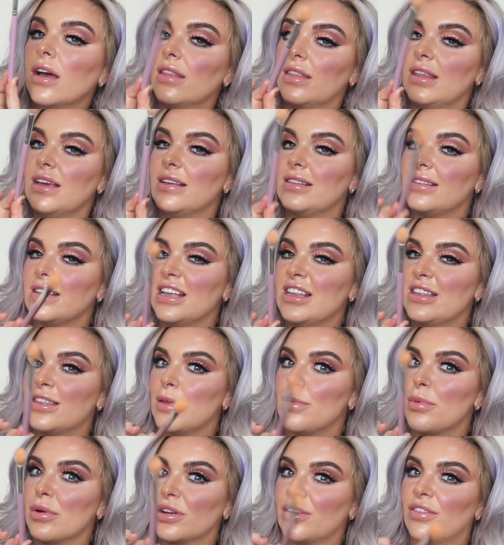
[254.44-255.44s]
this is
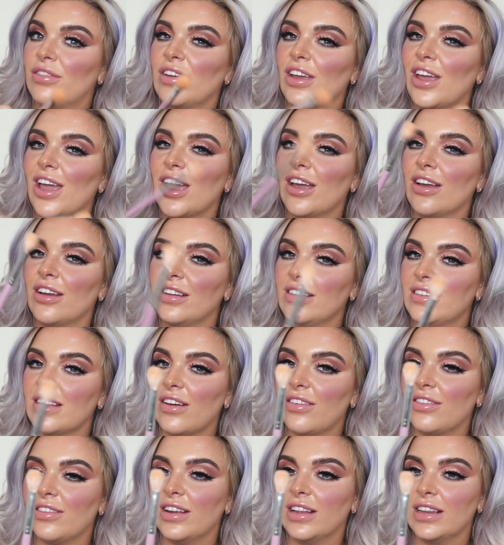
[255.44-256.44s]
the brush for you,
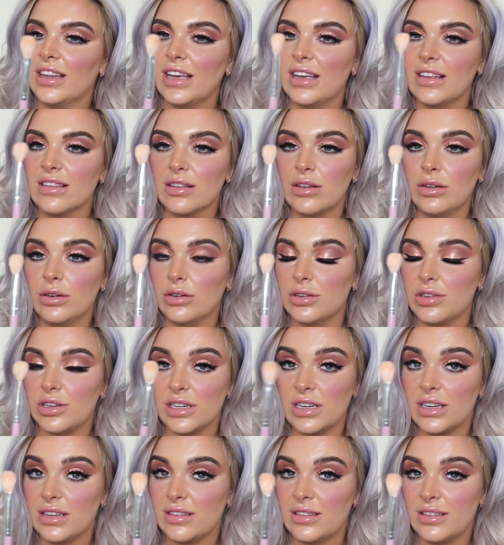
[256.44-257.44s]
definitely. It's
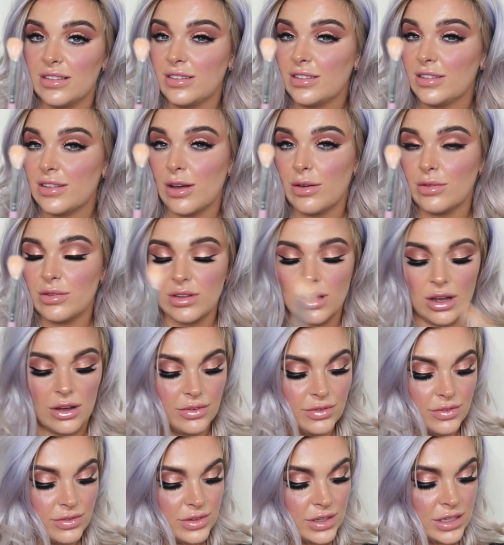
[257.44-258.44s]
gorgeous, so
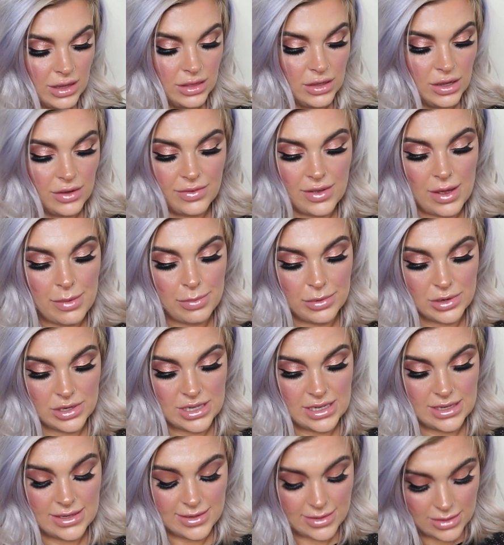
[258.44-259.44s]
soft. Love her
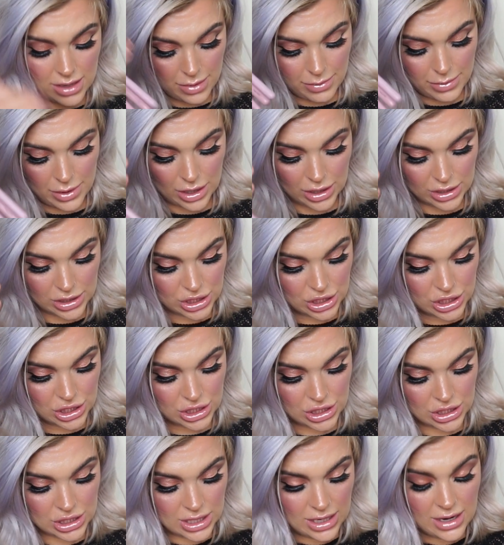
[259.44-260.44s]
brushes so
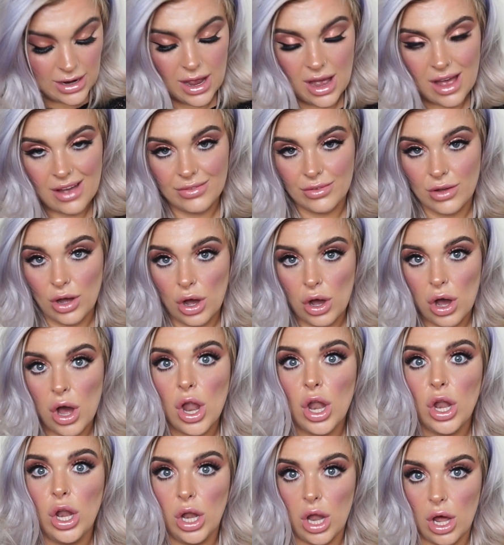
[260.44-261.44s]
much. I've
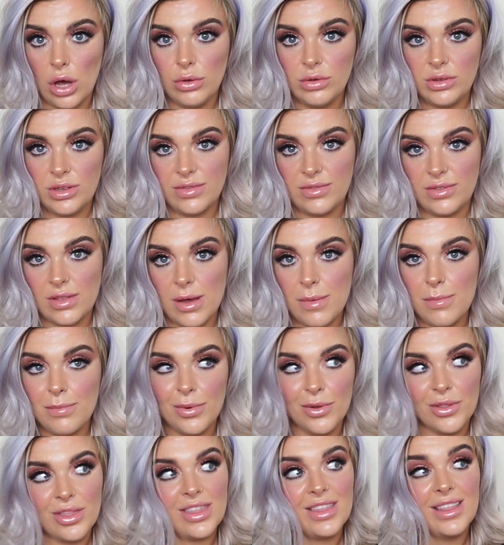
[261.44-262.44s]
got loads of them,
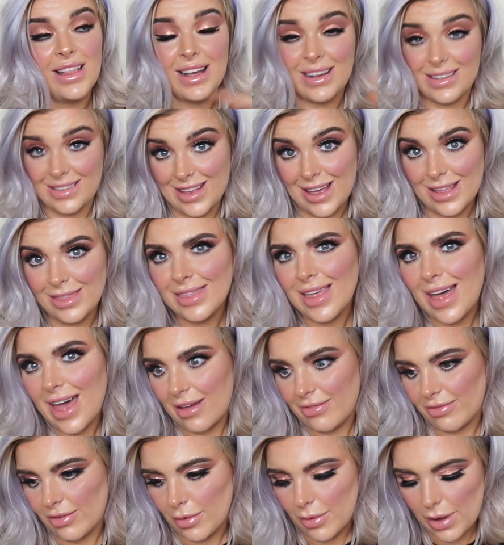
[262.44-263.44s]
but like I said, they're
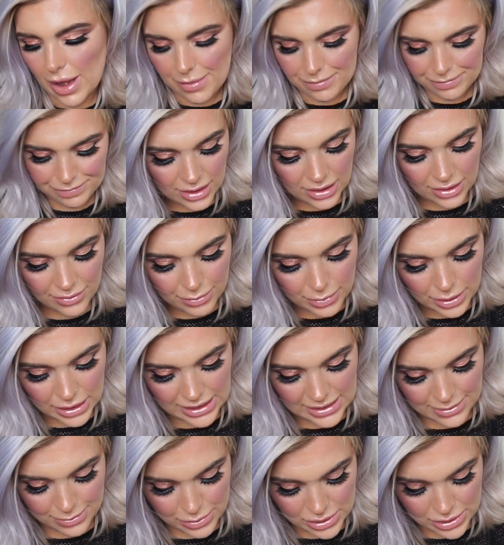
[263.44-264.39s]
everywhere. I love Molly's